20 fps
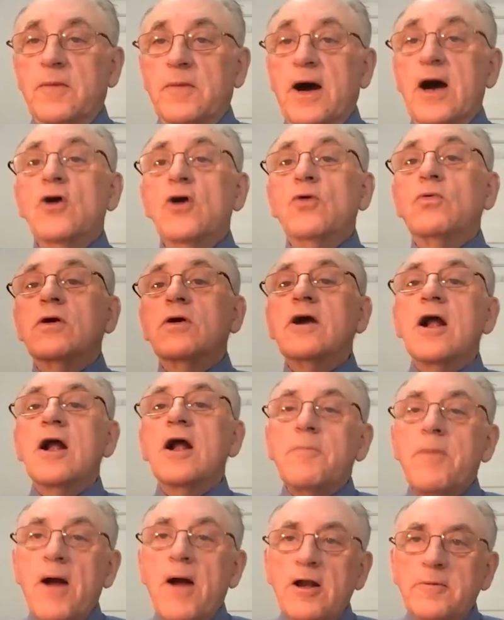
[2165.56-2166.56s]
democracy. Where
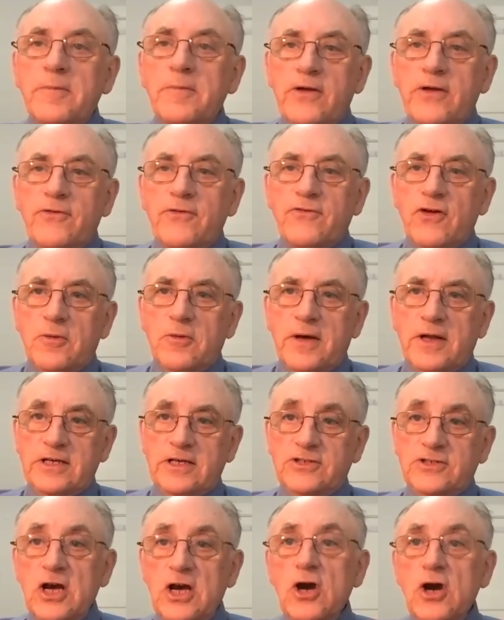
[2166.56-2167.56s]
are the parliamentary
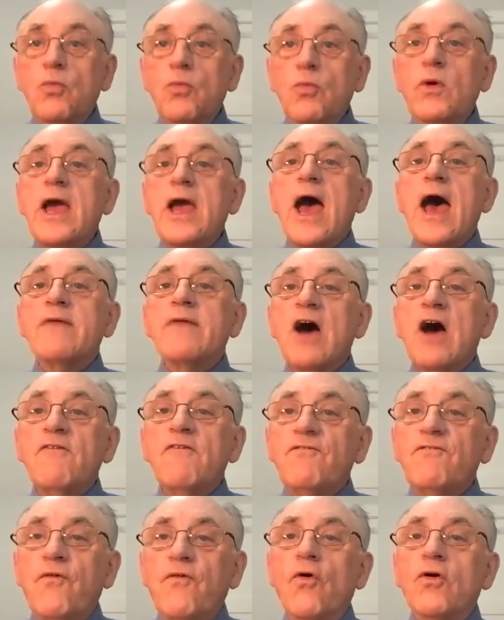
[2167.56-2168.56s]
committees? We have
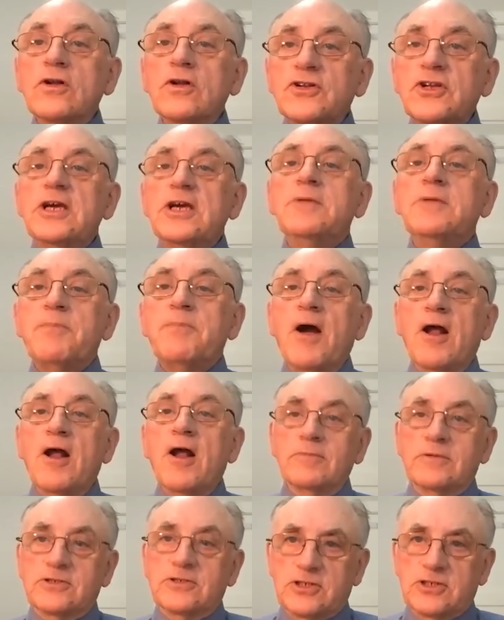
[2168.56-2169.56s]
14
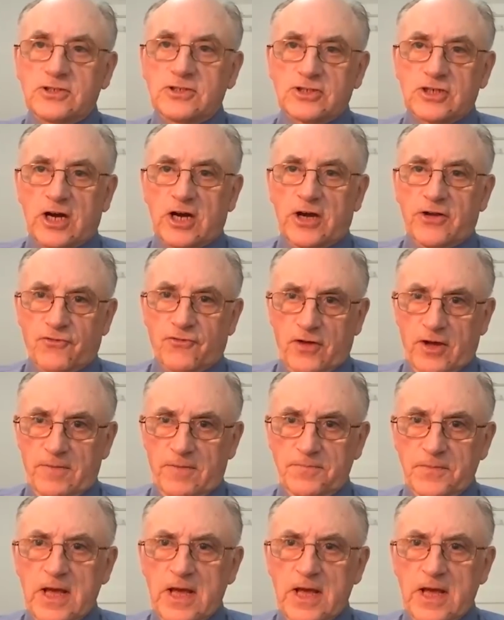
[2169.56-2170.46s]
parliaments in this country.